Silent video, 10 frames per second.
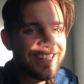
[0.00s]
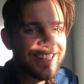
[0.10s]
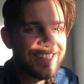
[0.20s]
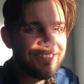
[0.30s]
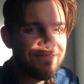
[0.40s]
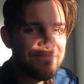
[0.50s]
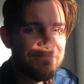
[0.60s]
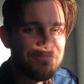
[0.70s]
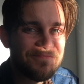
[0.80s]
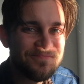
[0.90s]

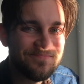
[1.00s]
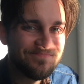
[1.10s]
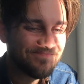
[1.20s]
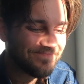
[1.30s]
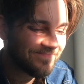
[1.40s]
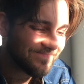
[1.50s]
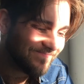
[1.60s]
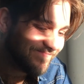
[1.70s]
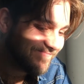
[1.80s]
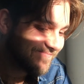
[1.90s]

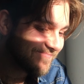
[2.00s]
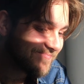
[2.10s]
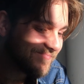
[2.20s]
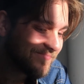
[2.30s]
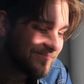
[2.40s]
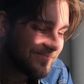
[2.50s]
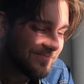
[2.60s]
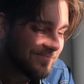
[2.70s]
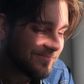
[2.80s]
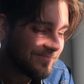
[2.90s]

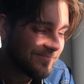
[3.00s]
(no one is talking)